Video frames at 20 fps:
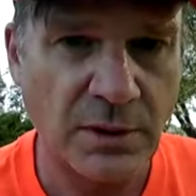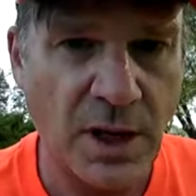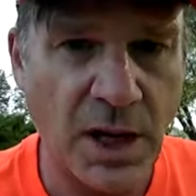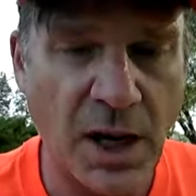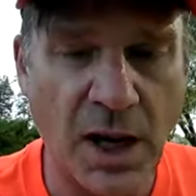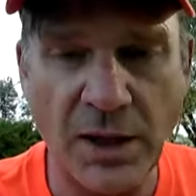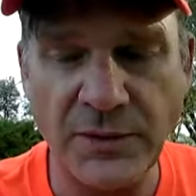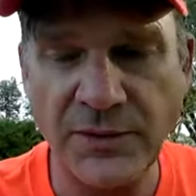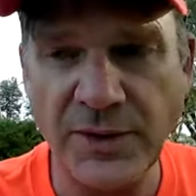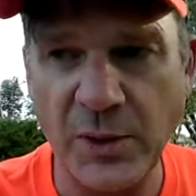
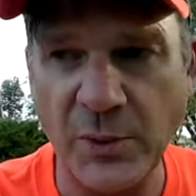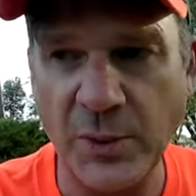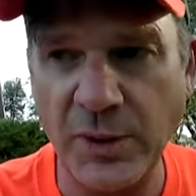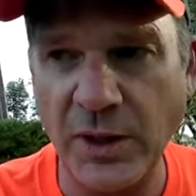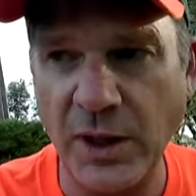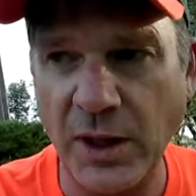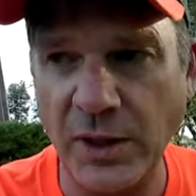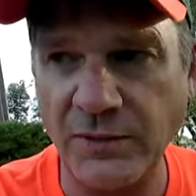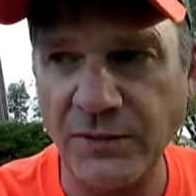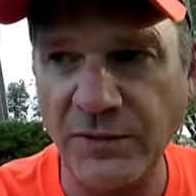and that went
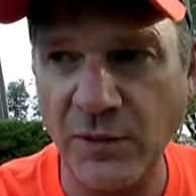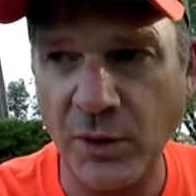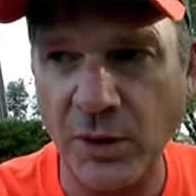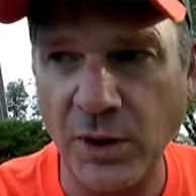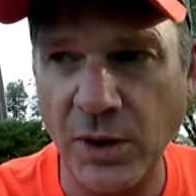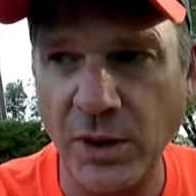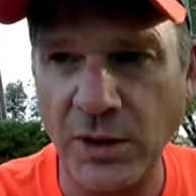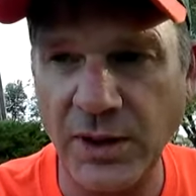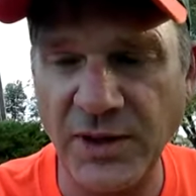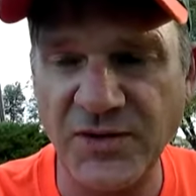on
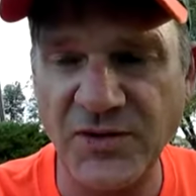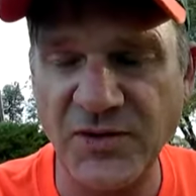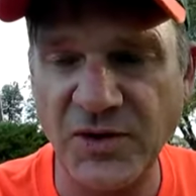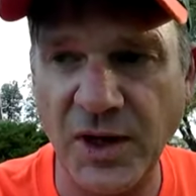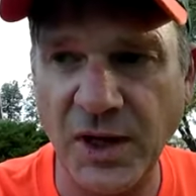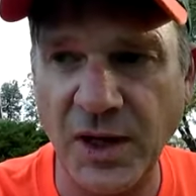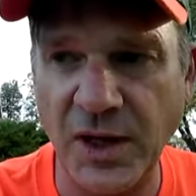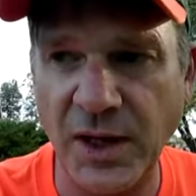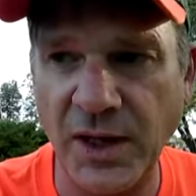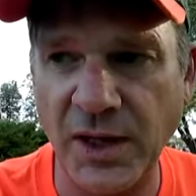for, let's
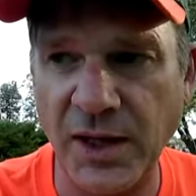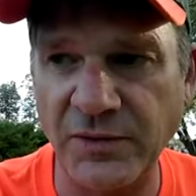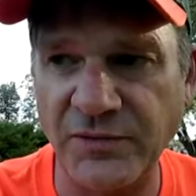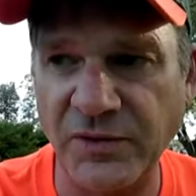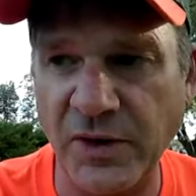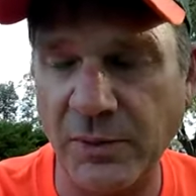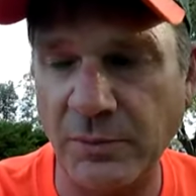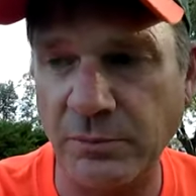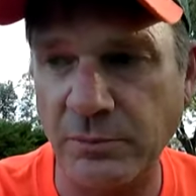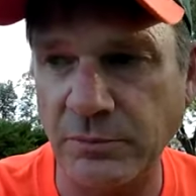say,
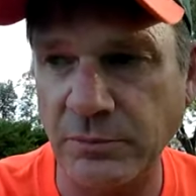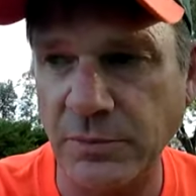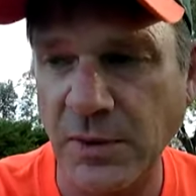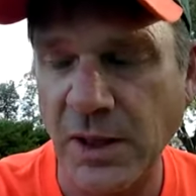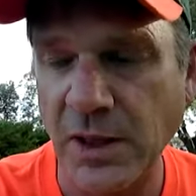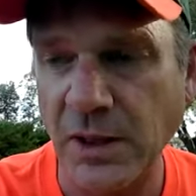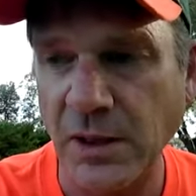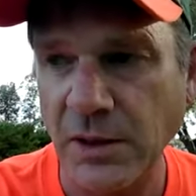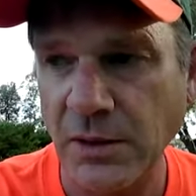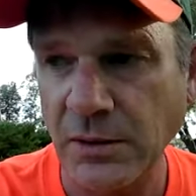from
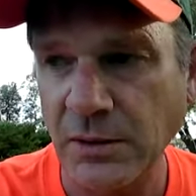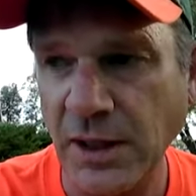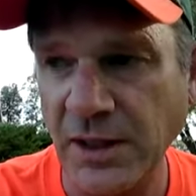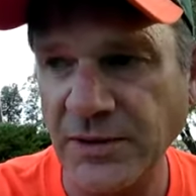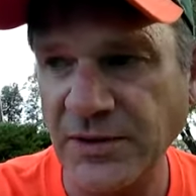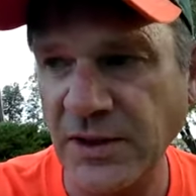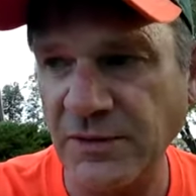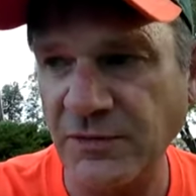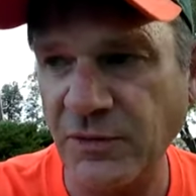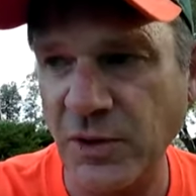
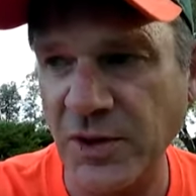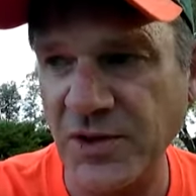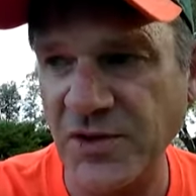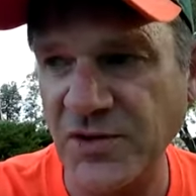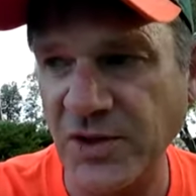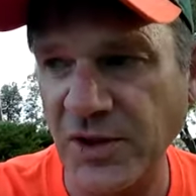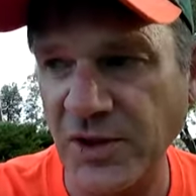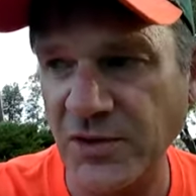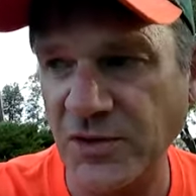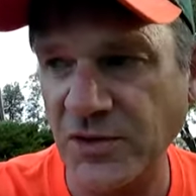
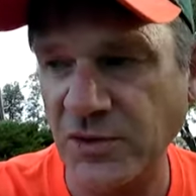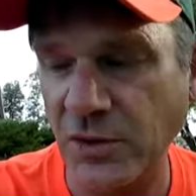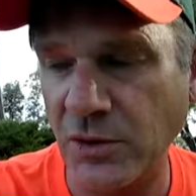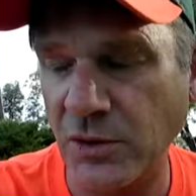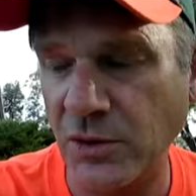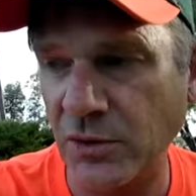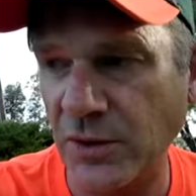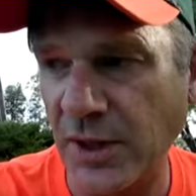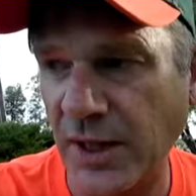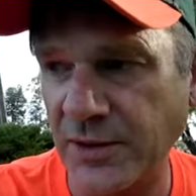1946 to
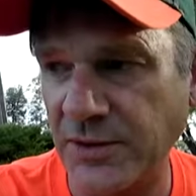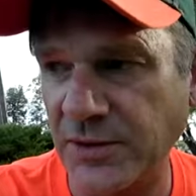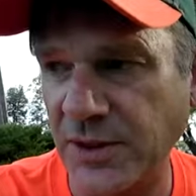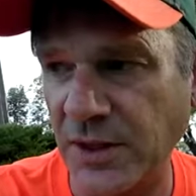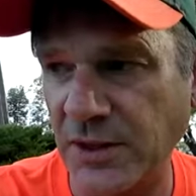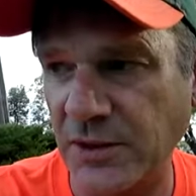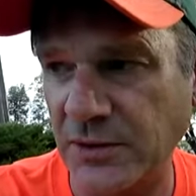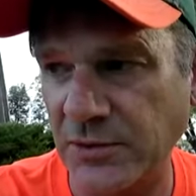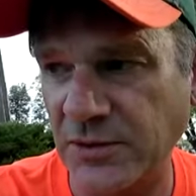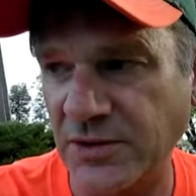
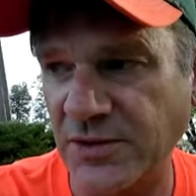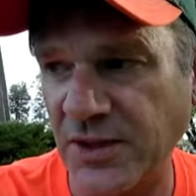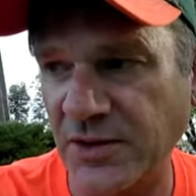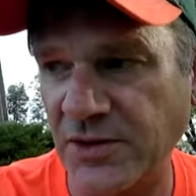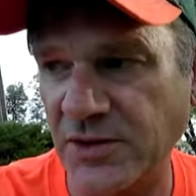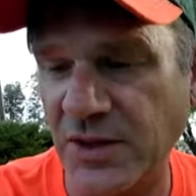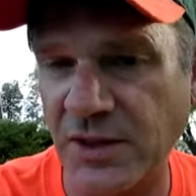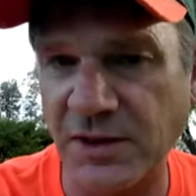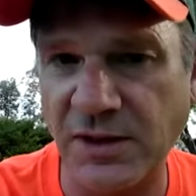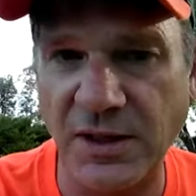
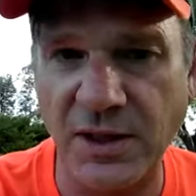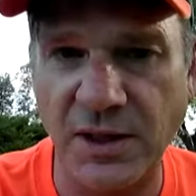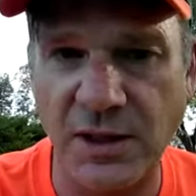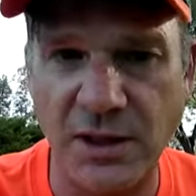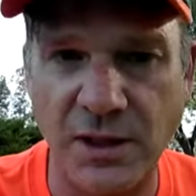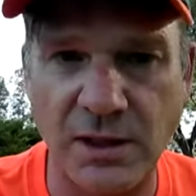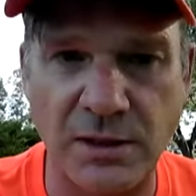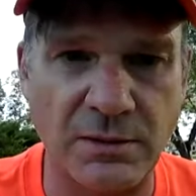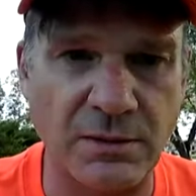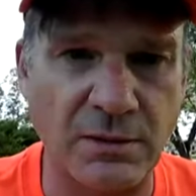
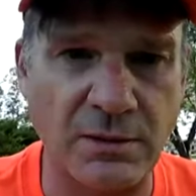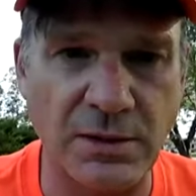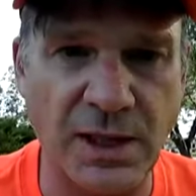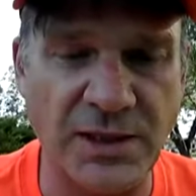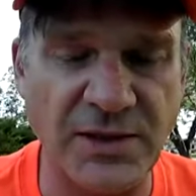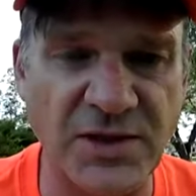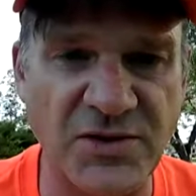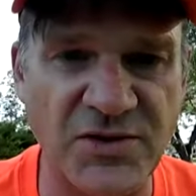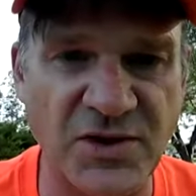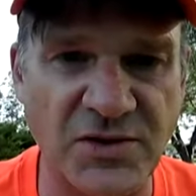1960.
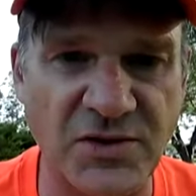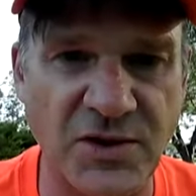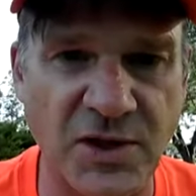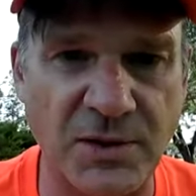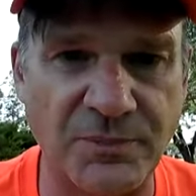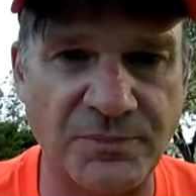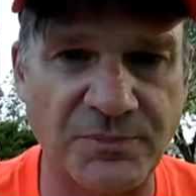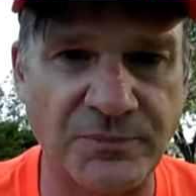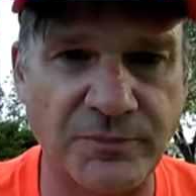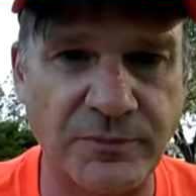1960.